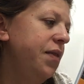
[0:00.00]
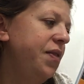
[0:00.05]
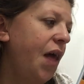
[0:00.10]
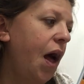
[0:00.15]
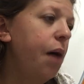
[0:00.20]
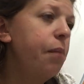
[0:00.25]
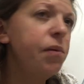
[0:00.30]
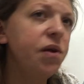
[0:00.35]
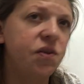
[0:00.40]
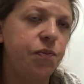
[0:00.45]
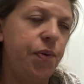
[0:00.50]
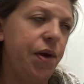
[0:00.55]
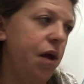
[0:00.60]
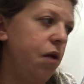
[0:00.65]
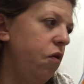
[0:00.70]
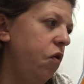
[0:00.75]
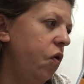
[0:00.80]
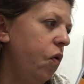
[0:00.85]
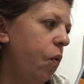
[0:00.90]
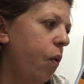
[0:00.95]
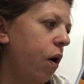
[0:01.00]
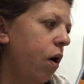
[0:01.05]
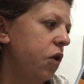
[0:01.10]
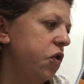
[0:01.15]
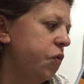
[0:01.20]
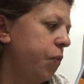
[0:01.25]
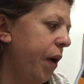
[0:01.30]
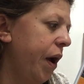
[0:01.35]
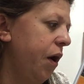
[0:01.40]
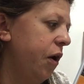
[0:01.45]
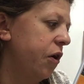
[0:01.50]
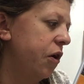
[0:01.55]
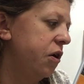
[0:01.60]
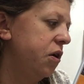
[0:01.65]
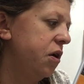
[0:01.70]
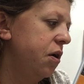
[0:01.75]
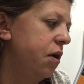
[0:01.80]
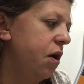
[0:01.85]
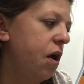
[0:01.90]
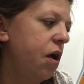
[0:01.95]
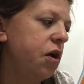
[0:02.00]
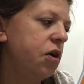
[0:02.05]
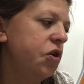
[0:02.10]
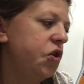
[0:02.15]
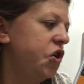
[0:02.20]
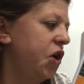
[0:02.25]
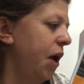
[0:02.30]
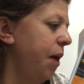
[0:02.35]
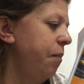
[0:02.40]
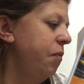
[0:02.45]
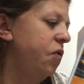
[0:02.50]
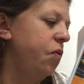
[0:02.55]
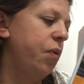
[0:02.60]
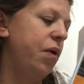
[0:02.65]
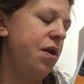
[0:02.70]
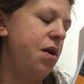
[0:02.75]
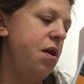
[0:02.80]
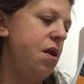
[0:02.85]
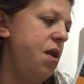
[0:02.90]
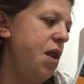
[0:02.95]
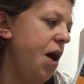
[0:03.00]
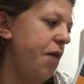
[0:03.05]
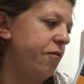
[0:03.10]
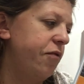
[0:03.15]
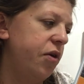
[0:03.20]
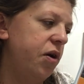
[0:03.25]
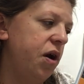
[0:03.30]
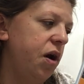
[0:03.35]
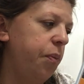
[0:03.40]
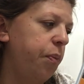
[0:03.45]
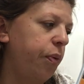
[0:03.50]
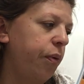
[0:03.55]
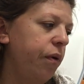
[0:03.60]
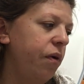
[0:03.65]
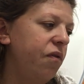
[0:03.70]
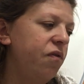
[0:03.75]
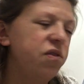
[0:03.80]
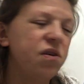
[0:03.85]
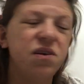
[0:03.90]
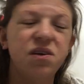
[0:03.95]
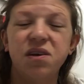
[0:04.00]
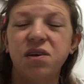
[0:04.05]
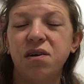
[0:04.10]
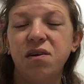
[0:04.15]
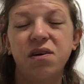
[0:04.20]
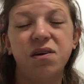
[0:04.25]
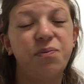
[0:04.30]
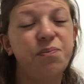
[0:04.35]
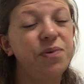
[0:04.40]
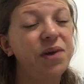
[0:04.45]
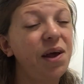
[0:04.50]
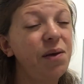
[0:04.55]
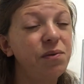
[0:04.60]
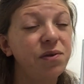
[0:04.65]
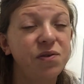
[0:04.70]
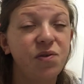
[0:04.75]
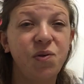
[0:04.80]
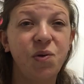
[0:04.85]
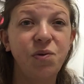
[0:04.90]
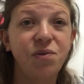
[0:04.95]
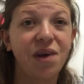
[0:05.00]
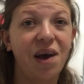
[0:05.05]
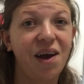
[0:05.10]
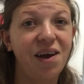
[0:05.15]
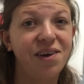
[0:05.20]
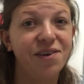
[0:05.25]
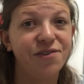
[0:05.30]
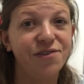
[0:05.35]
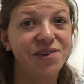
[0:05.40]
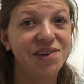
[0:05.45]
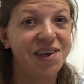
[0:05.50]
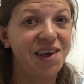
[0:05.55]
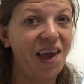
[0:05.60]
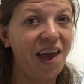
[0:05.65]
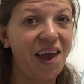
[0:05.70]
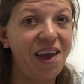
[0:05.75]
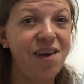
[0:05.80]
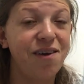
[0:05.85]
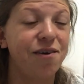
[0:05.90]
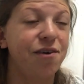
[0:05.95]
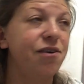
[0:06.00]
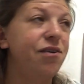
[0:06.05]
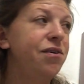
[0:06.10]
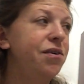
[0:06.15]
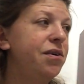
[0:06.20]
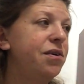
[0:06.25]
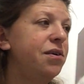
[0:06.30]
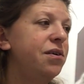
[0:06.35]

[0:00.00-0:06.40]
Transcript: That must be a new world record. James would never approve, but I was too tired to care.